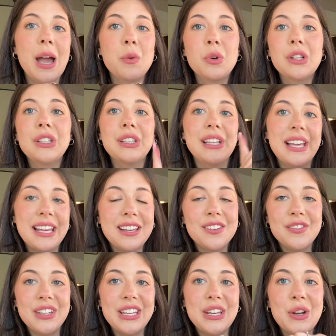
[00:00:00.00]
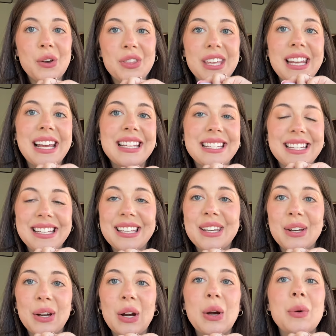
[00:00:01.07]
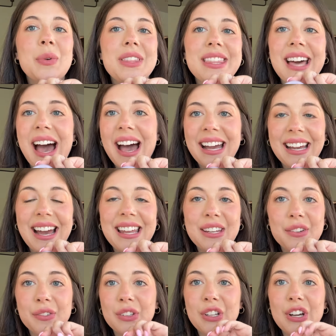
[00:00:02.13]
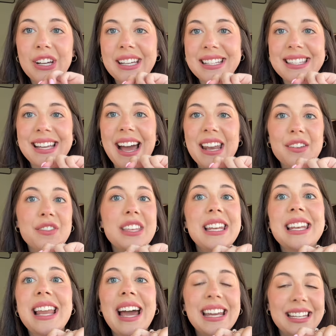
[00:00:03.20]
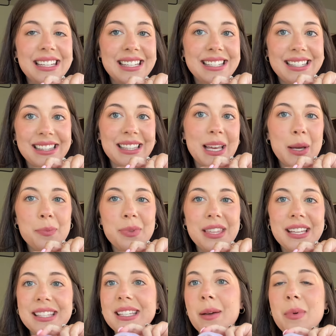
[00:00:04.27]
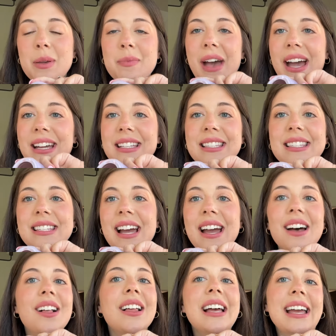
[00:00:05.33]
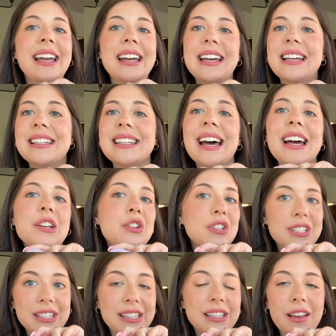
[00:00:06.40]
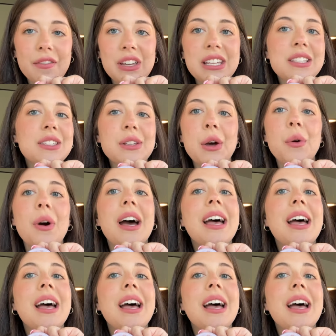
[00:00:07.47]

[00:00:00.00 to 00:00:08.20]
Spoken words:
will link a video that I did here with that kind of look. It's kind of the 90s lip that's coming back in style, and I just love it. So